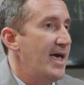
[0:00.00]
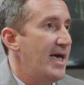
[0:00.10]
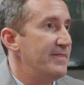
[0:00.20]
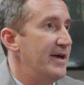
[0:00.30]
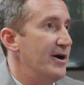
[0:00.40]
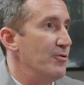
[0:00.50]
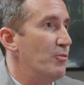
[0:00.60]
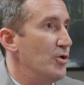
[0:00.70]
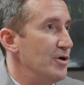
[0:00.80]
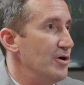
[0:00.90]
And there
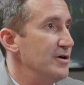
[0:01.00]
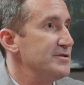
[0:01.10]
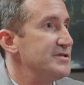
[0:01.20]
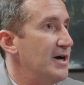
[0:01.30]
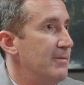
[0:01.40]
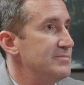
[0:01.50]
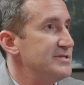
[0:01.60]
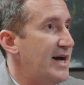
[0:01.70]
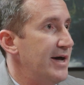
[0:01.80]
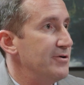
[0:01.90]
were some
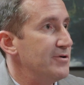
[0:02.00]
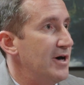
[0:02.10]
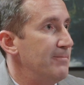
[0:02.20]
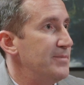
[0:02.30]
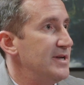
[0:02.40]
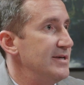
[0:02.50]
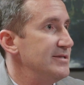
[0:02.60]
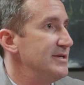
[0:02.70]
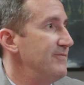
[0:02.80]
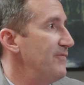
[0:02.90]
title
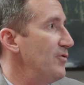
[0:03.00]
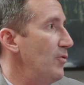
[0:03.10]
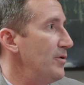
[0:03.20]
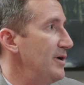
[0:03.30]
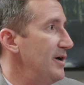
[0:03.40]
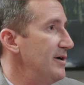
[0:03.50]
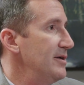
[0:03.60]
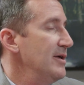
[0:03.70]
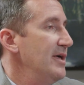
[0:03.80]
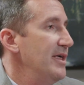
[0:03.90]
companies in Florida
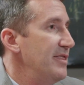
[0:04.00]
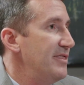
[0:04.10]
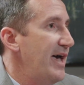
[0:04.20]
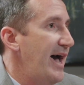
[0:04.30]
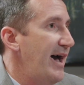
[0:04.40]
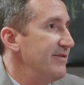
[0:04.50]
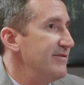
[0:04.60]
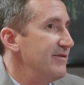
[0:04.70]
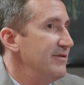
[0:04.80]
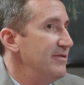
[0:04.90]

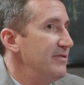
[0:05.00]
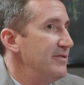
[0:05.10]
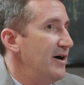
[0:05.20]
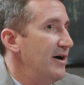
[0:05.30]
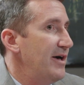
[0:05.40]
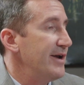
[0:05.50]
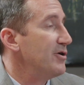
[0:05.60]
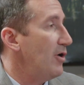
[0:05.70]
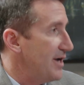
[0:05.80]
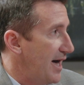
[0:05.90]
that had
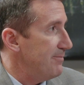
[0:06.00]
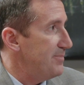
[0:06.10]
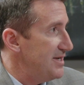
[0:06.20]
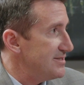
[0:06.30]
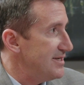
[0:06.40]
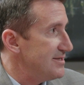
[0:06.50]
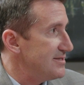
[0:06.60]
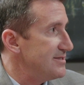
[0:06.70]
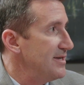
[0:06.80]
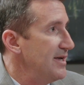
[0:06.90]
gone out of
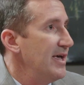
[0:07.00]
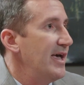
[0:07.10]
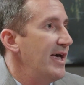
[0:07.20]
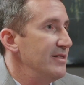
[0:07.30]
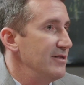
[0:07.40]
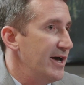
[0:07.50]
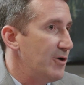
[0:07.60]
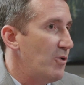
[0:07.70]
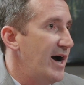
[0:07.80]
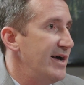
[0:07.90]
business, and
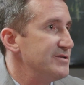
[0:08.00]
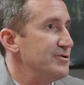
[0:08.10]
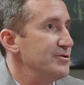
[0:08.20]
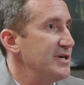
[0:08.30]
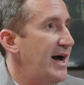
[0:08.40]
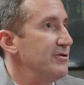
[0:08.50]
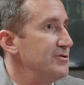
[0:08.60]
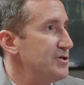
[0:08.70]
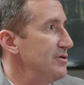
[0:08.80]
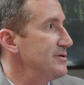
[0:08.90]
likewise, their title
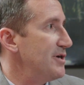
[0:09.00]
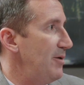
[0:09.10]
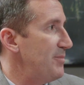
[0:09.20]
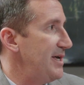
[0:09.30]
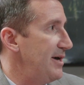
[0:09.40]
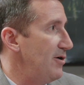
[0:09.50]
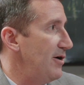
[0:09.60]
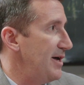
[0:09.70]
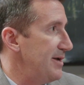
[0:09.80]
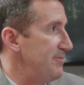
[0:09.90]
insurance company had
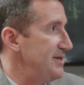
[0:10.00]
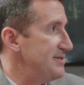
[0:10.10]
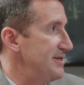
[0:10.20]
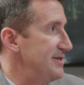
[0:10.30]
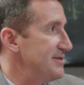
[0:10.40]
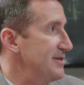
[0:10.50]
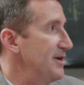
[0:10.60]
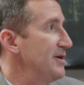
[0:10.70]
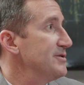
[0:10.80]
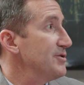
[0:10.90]
gone out of business.
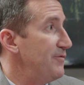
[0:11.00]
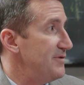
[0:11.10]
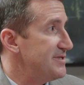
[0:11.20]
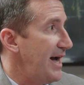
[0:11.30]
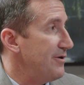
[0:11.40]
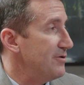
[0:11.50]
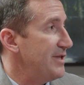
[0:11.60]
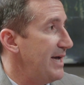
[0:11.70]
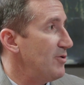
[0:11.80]
So if a title claim